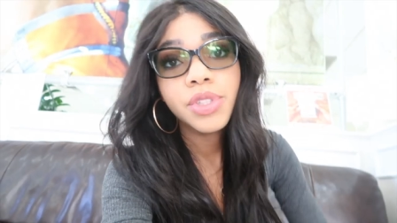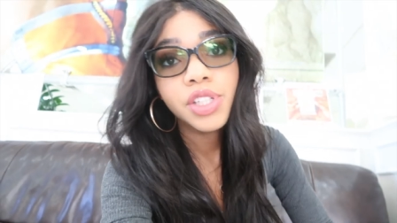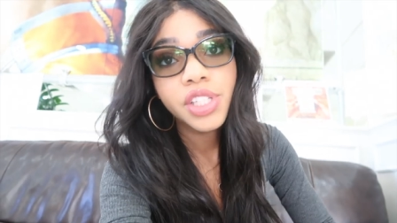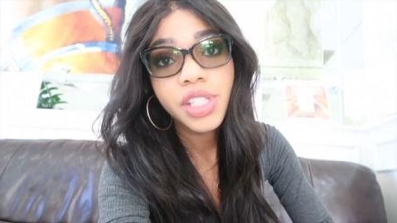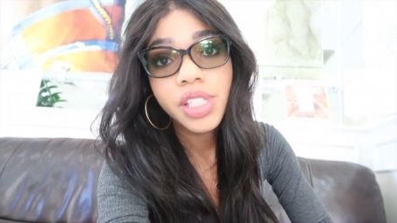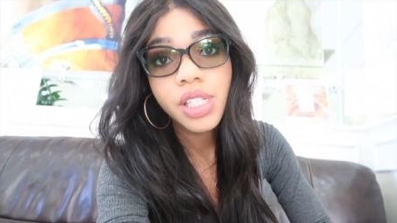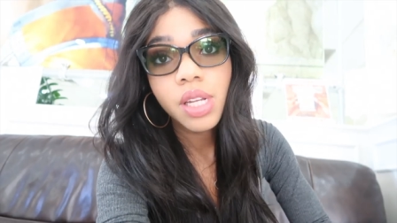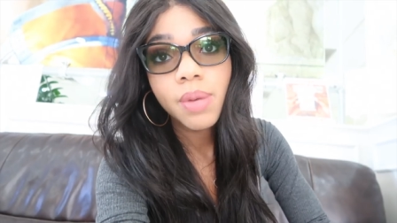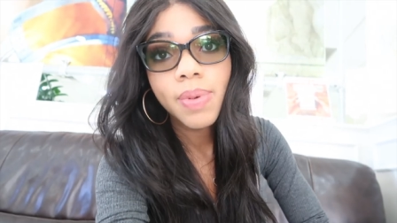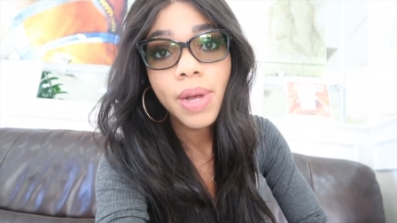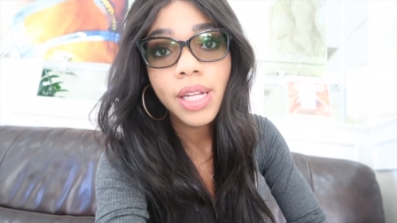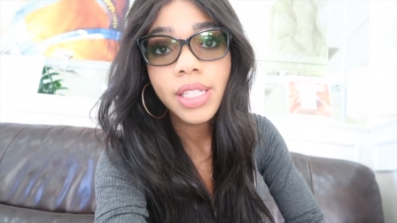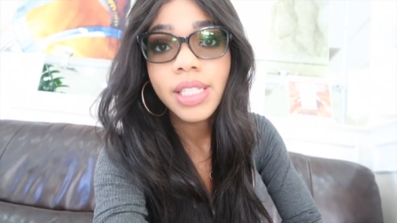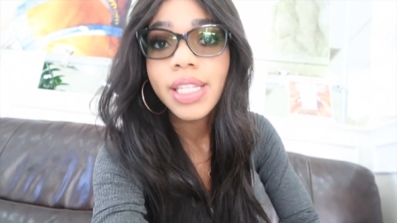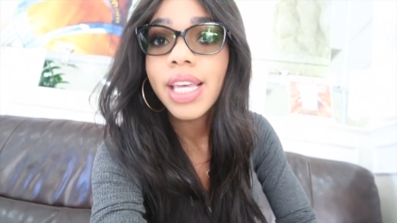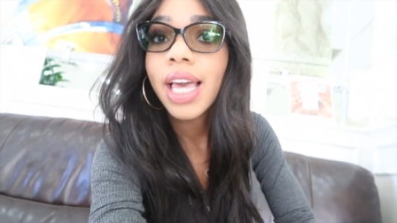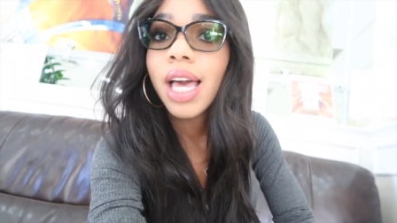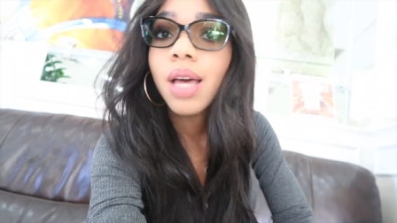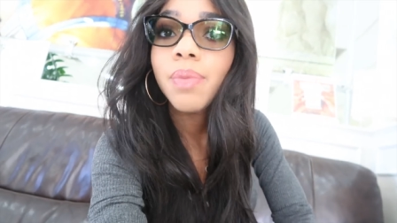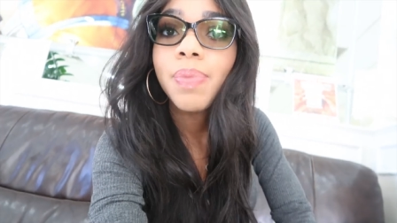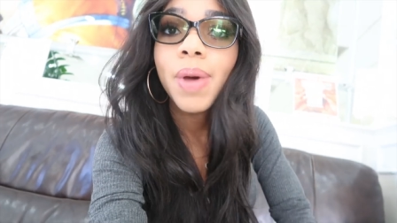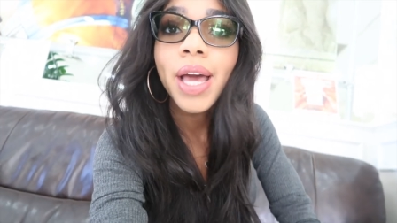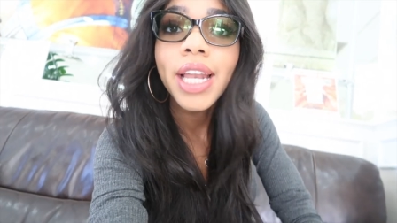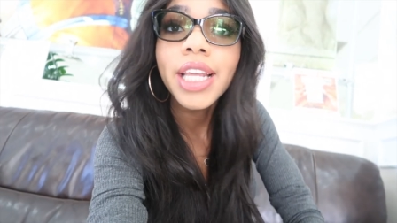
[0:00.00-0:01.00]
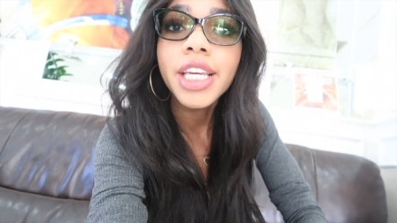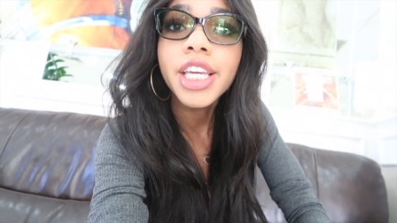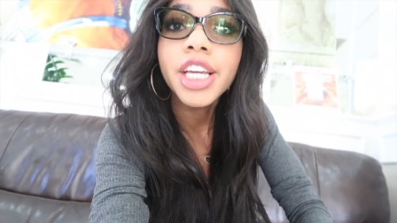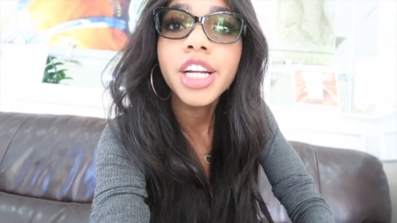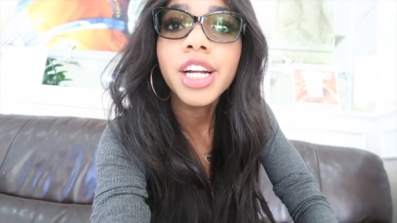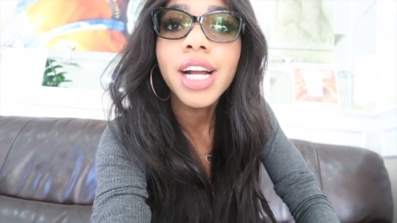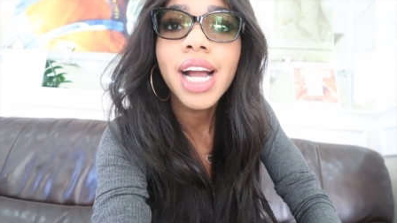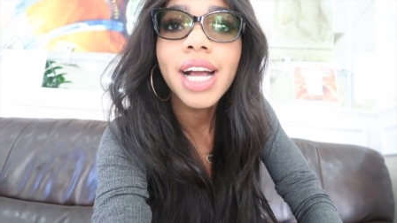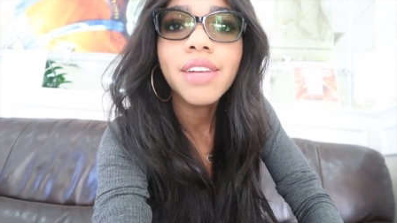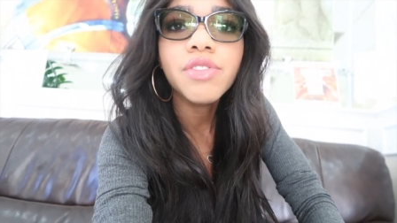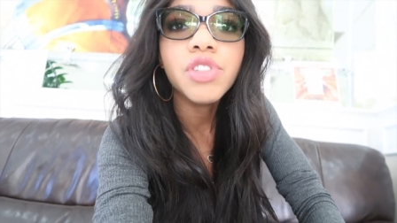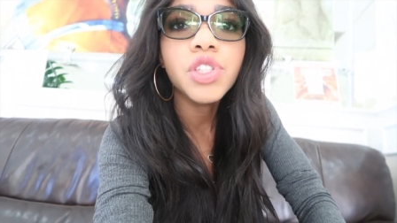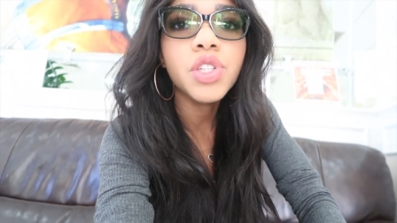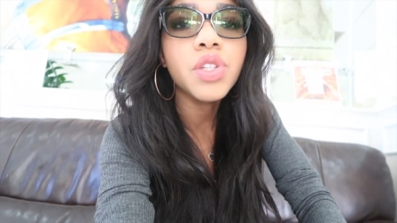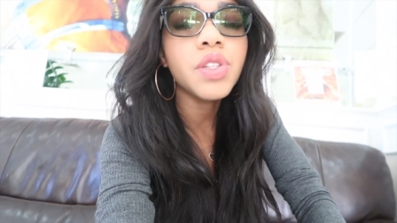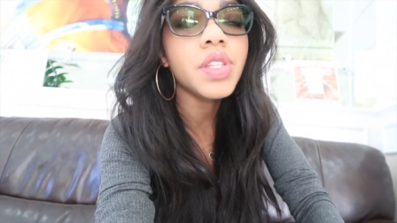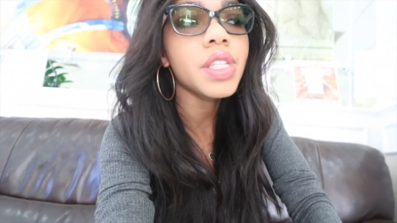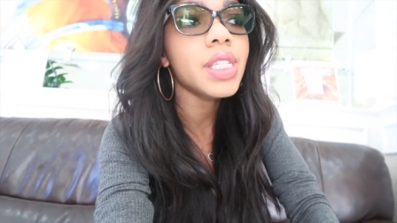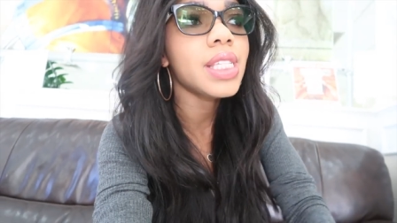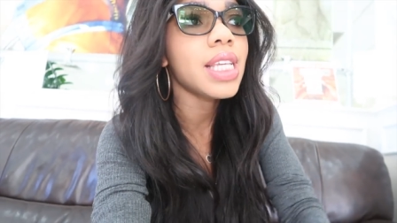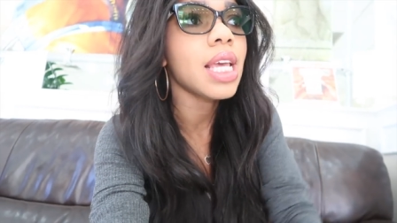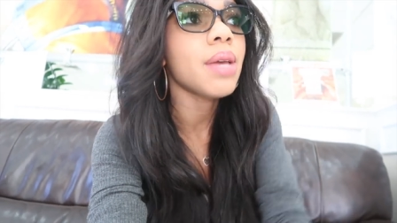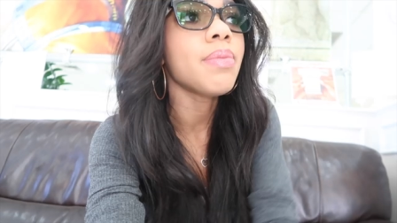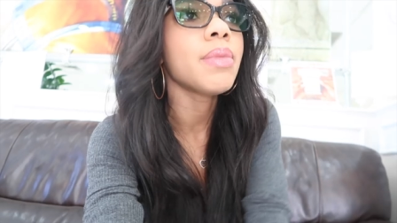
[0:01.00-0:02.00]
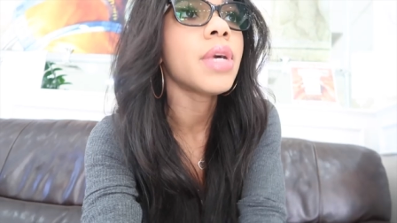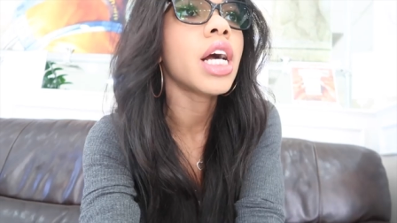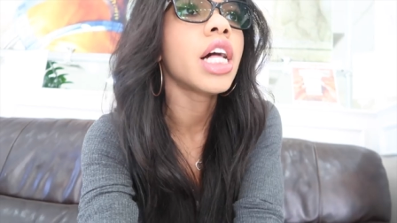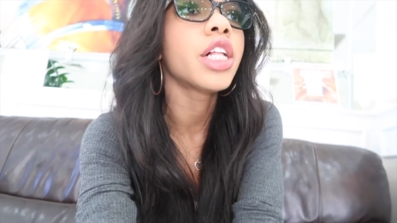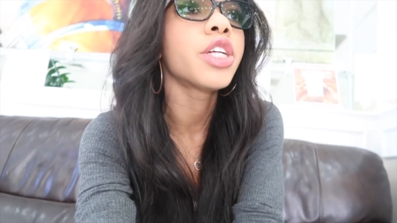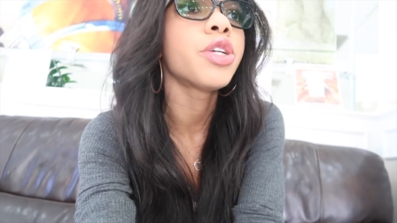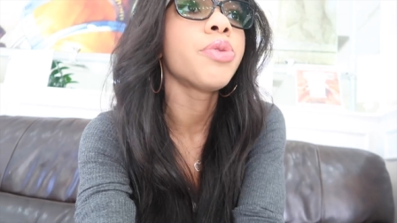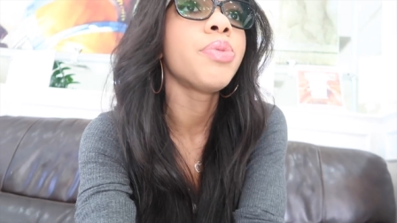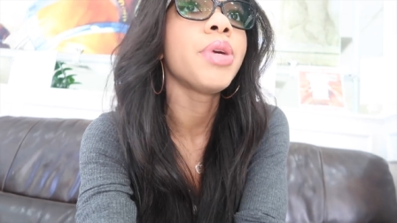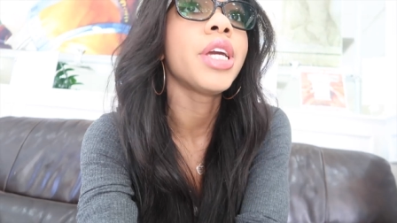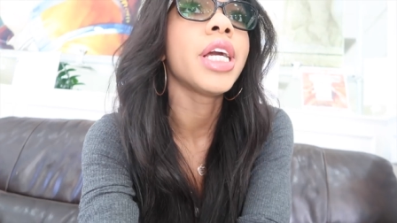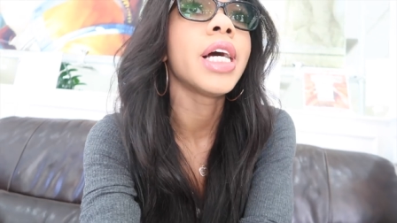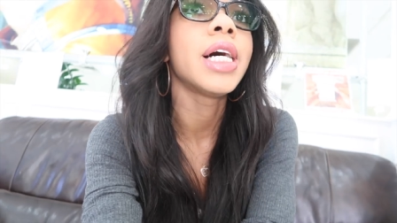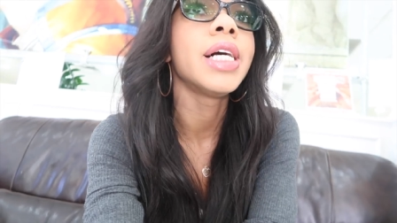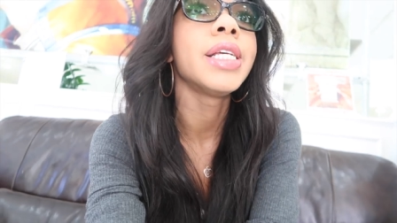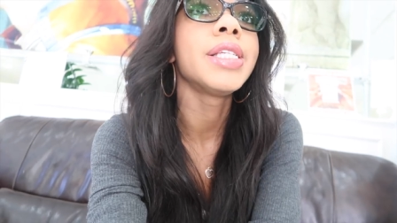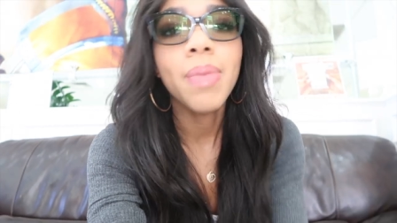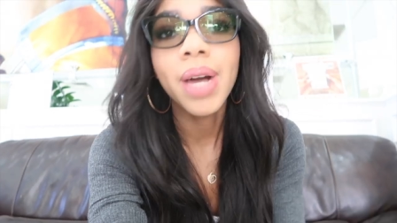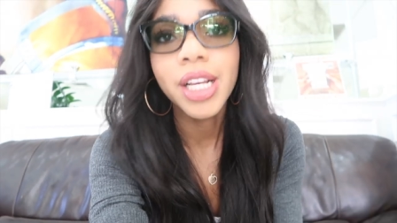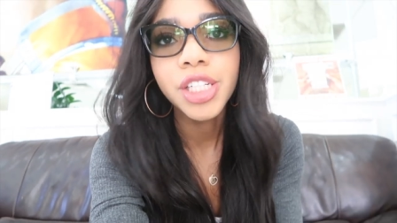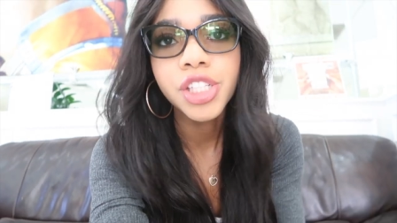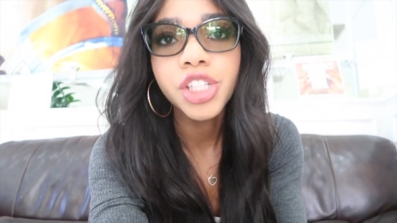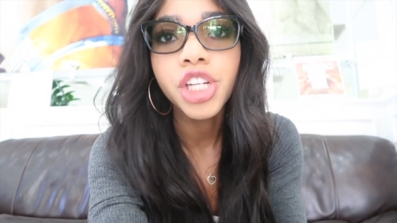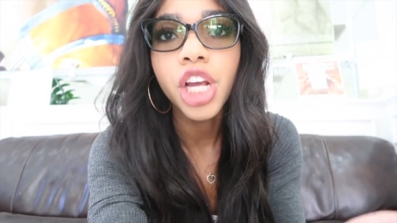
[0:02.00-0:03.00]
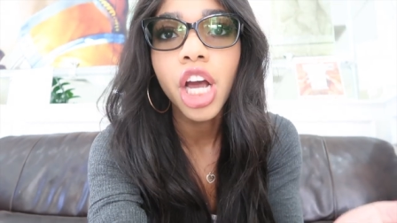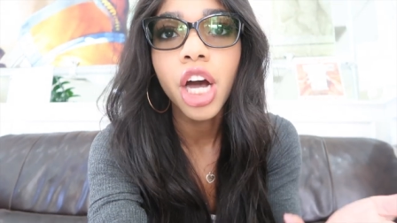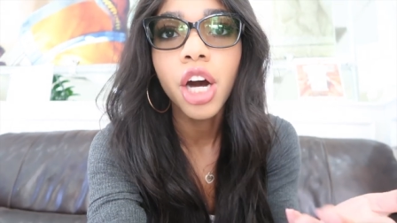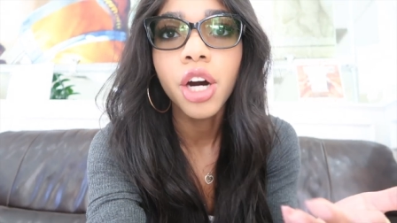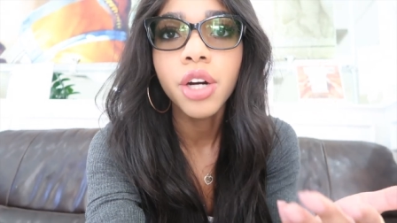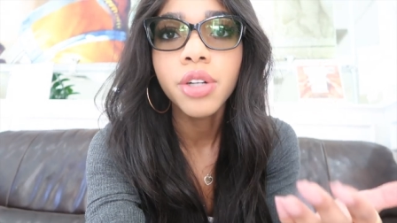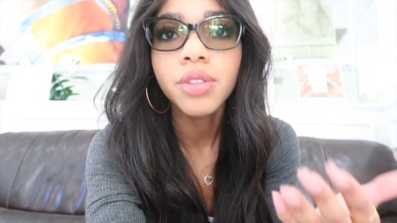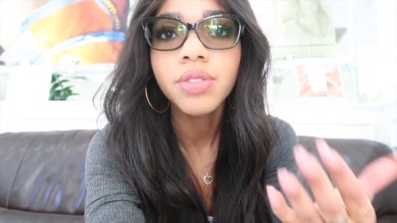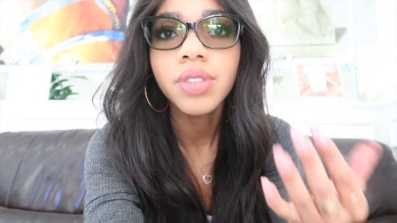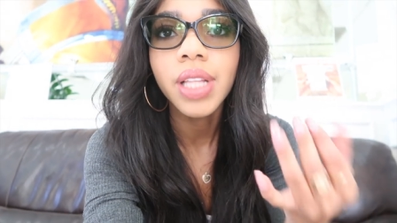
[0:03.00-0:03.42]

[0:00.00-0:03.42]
just about to get a pedicure. I have to do the same color because my show,